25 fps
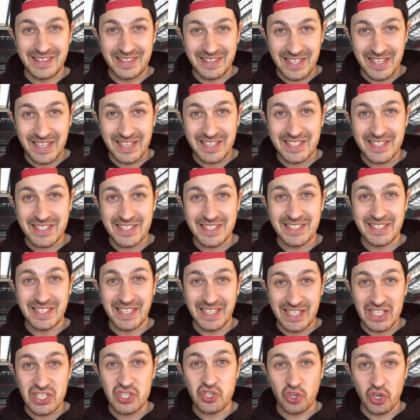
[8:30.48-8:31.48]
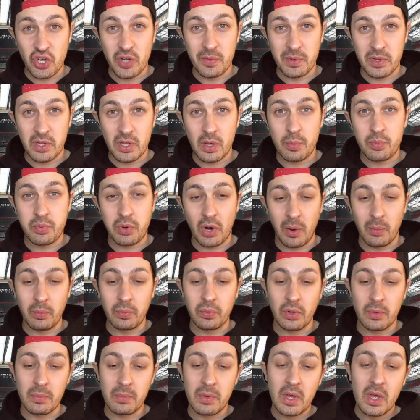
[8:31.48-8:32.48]
this is going to be a
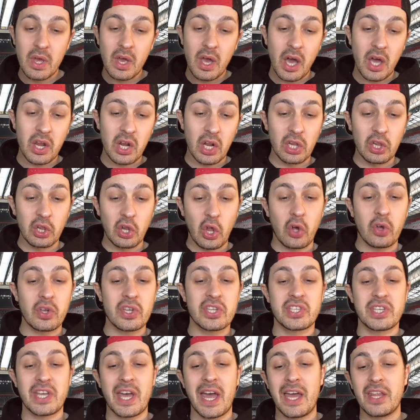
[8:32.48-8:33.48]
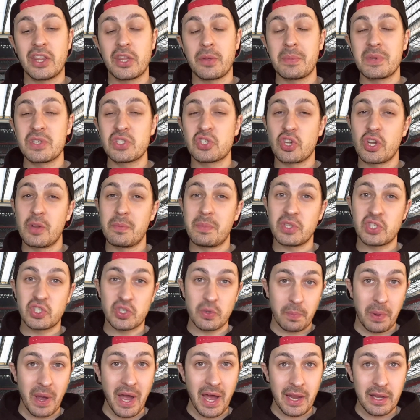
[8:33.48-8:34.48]
problem. And alongside them is going to be
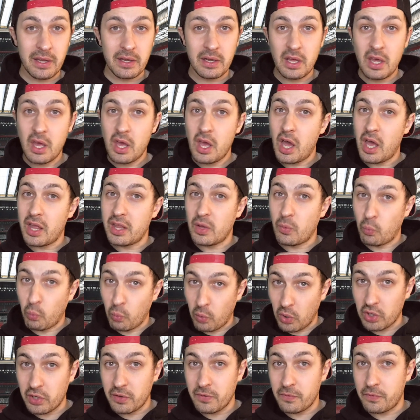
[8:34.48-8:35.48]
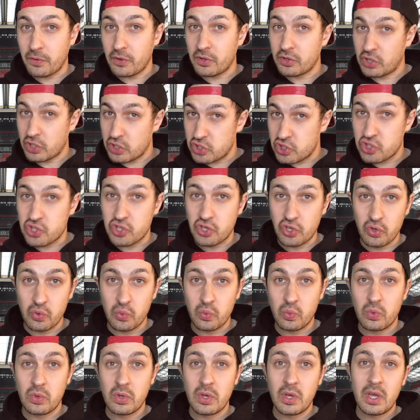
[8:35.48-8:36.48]
Japan, and then one of the 2.
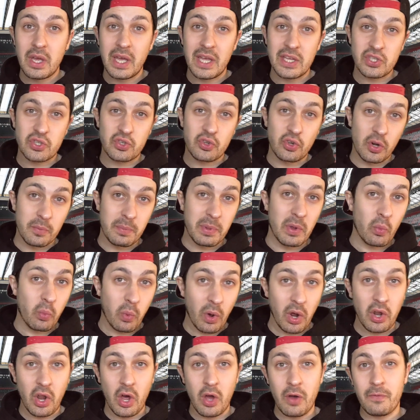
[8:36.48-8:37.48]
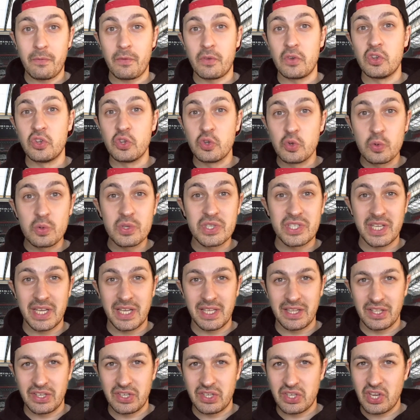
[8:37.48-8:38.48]
It's going to be one of New
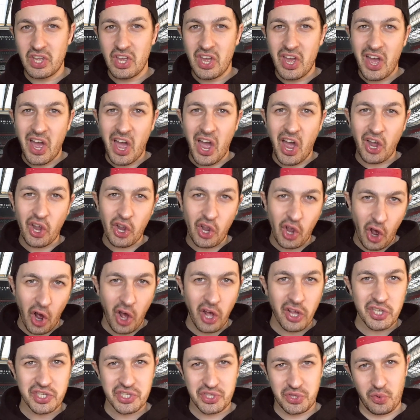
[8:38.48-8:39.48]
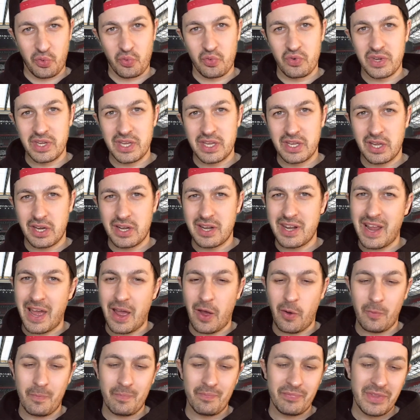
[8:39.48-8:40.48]
Zealand and Costa Rica.
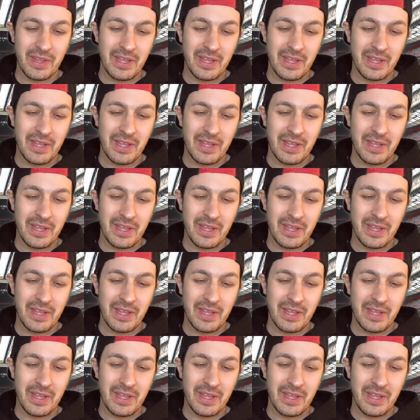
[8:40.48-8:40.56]
Now,